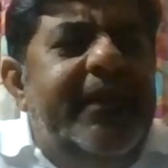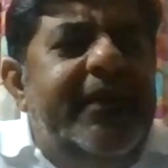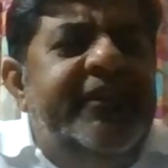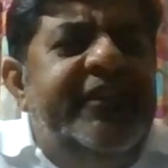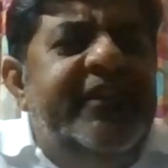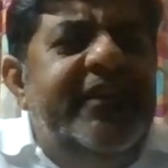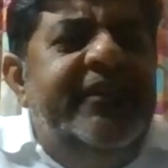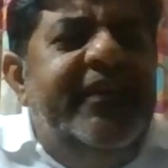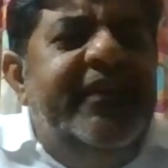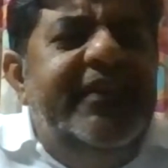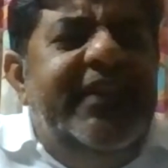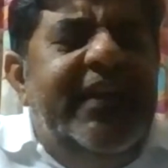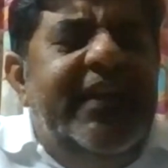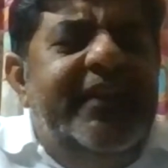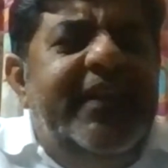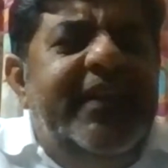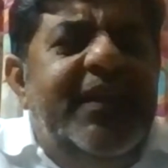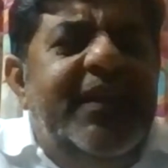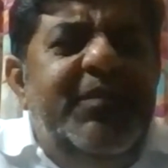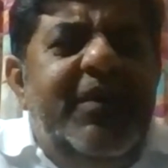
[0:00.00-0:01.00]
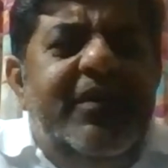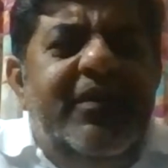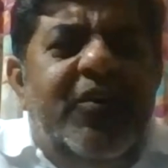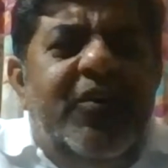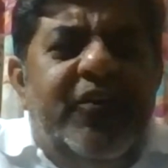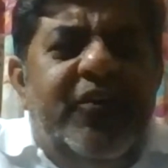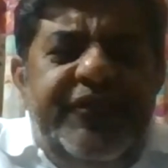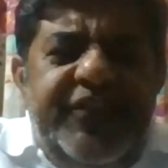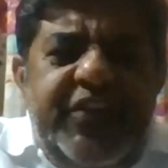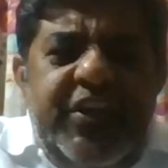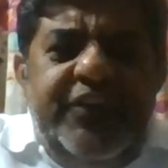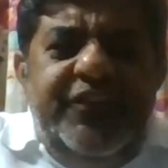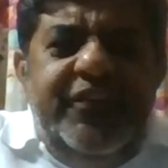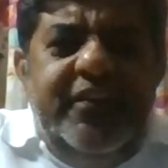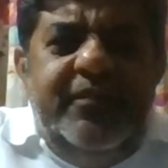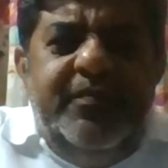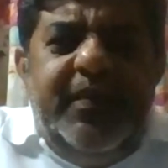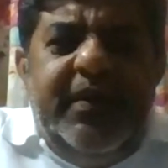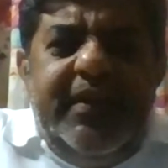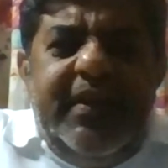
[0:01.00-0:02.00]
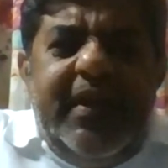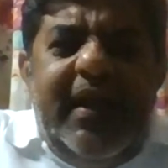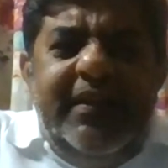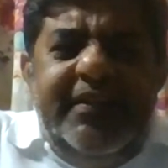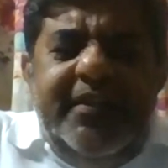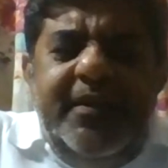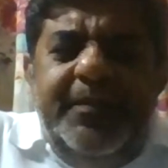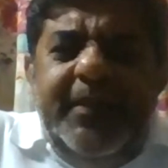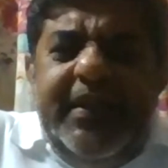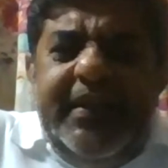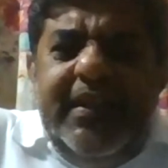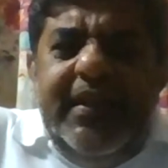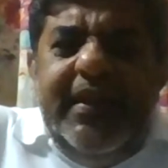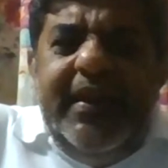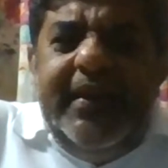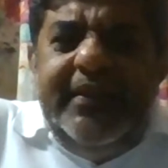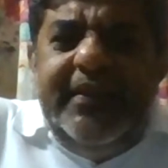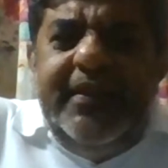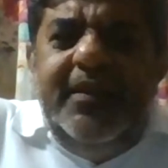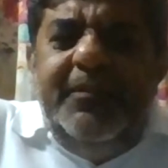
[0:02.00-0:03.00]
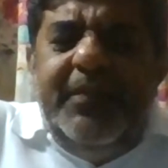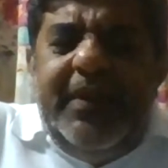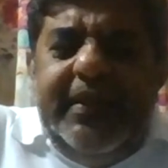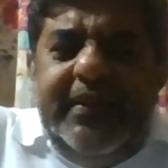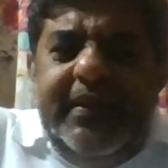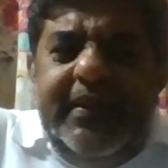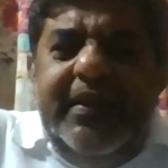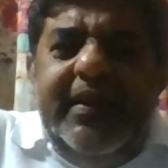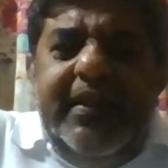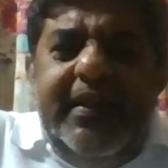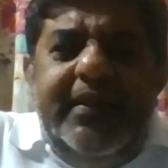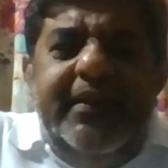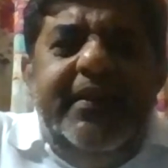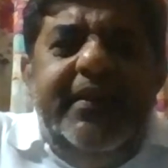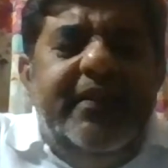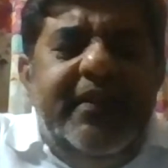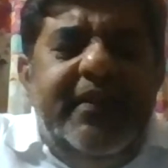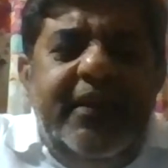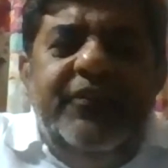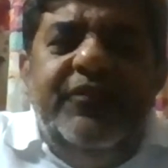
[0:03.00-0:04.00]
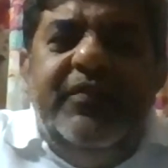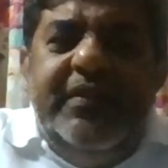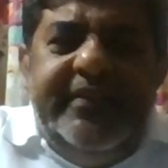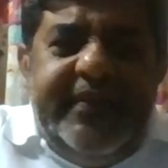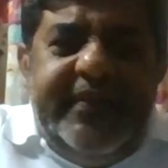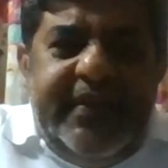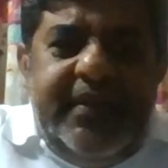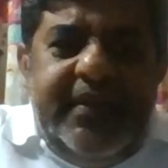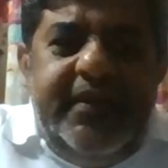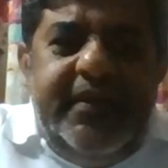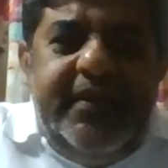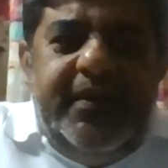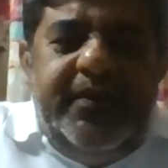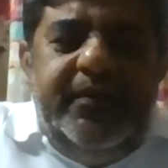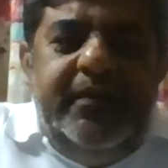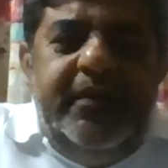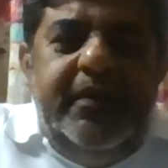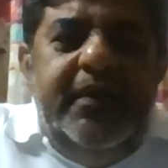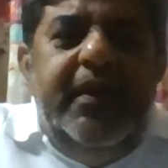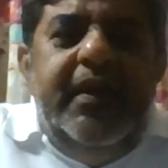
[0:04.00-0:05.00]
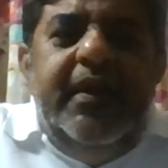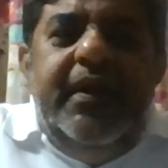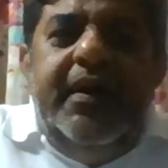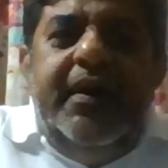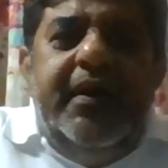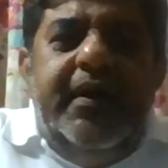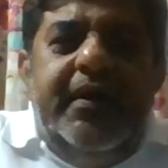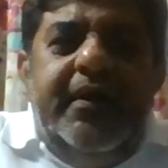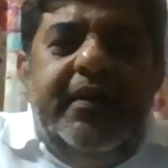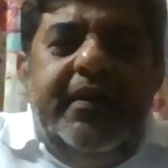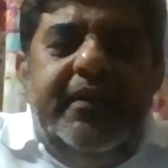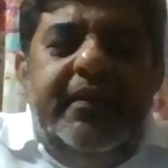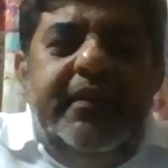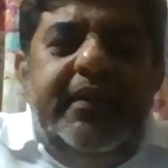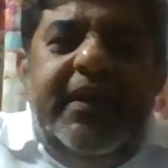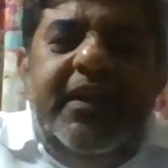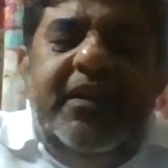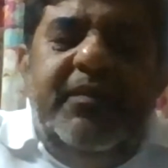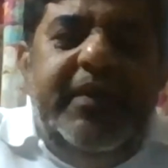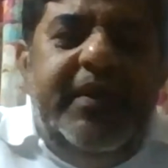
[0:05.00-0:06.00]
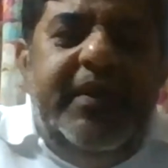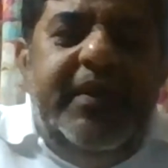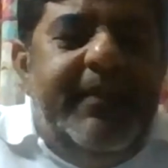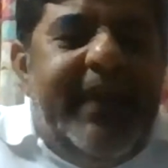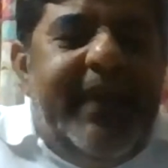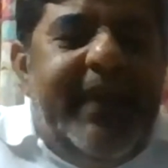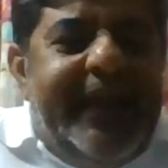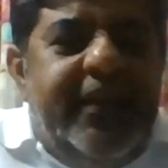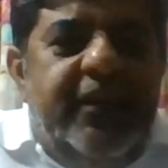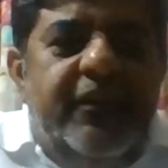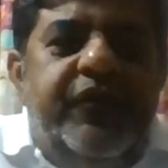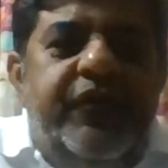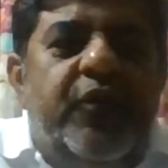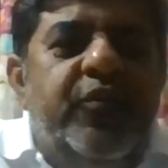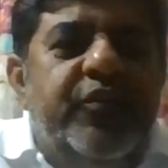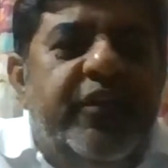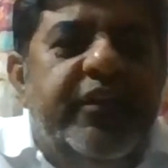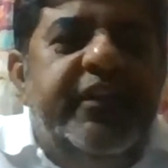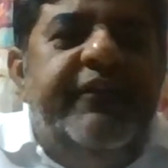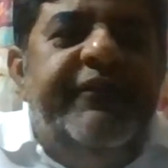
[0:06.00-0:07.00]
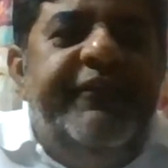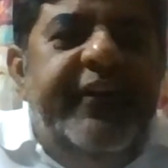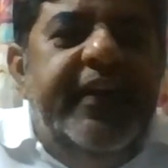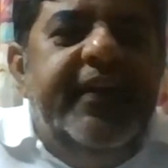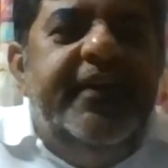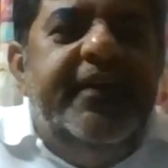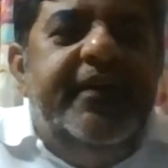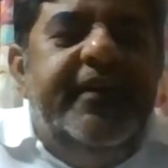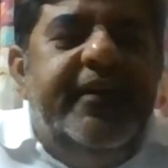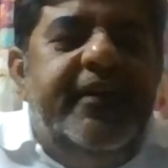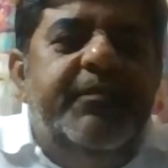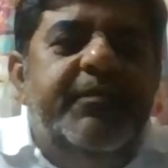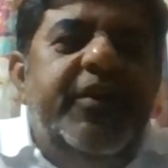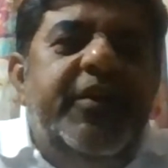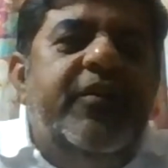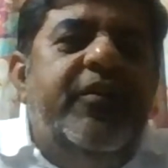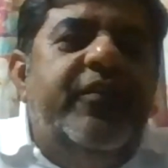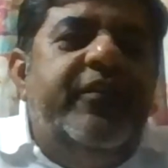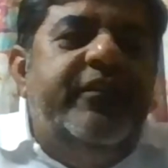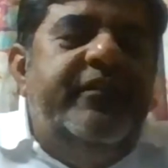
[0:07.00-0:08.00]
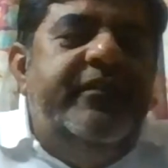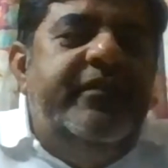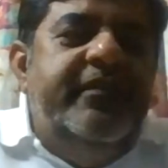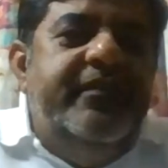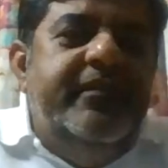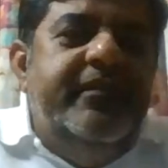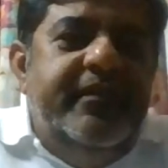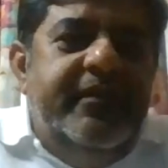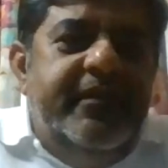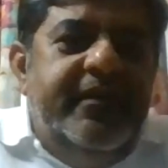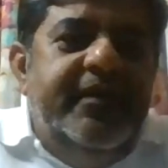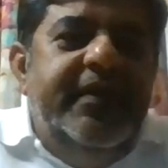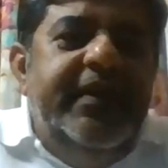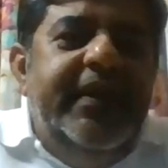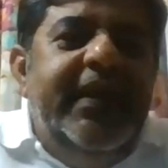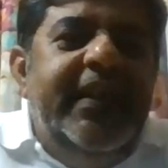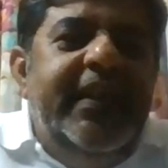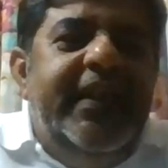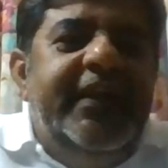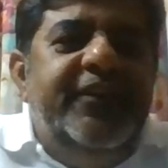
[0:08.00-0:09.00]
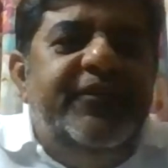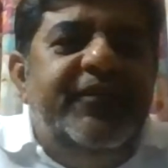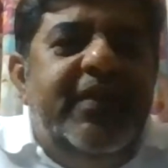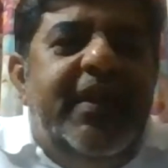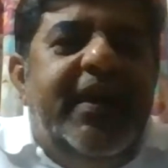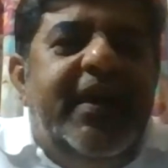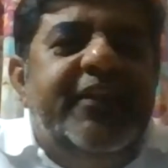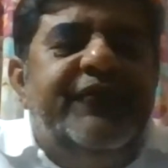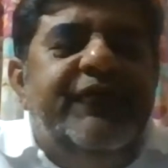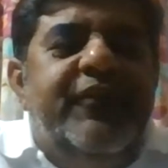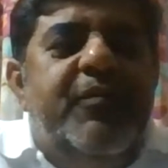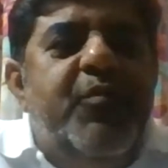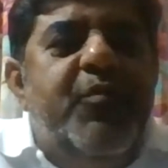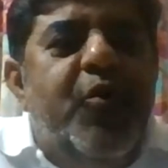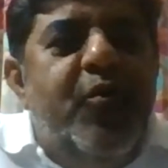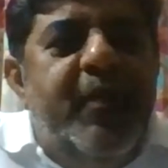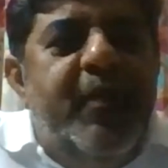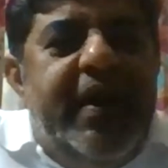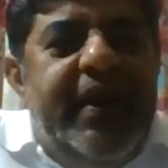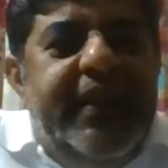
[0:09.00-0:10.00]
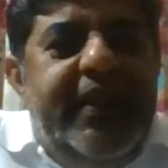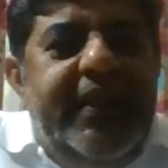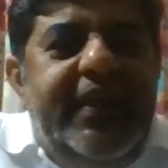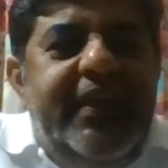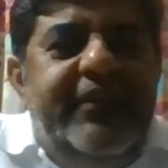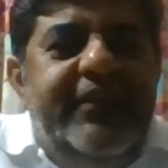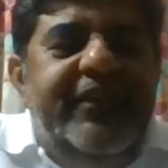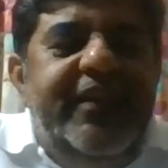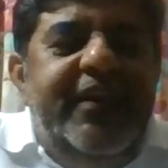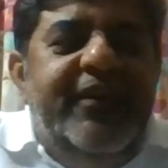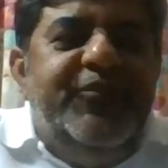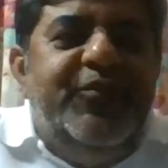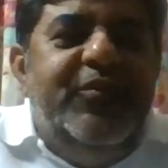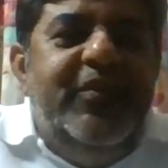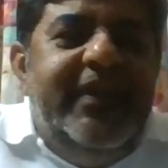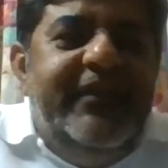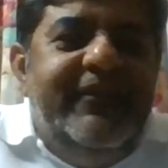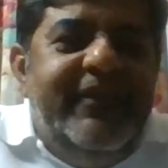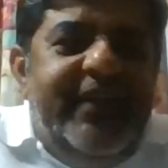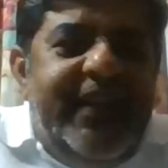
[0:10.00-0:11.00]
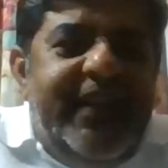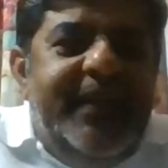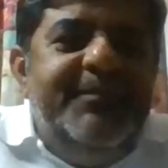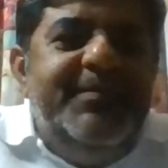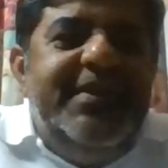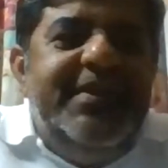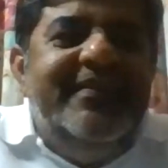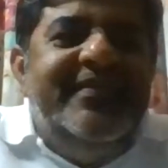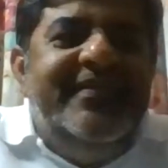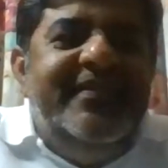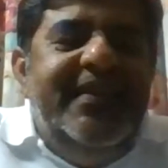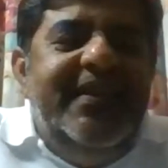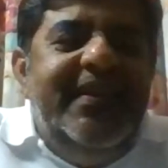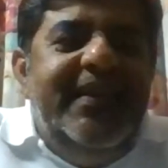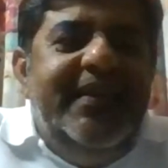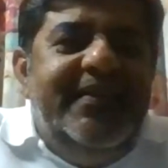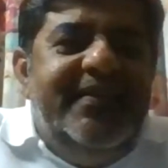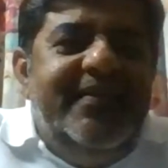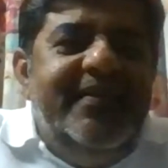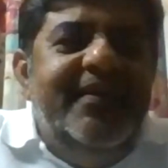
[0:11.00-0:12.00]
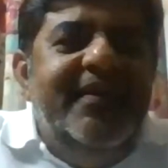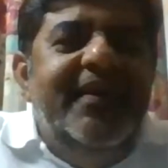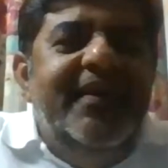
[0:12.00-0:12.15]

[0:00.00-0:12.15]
See, there'll be a lot of changes, but ultimately, I think by the year end, things will settle down. There'll be back and forth on the fare, because airlines will ask for more money if they have to leave an empty seat.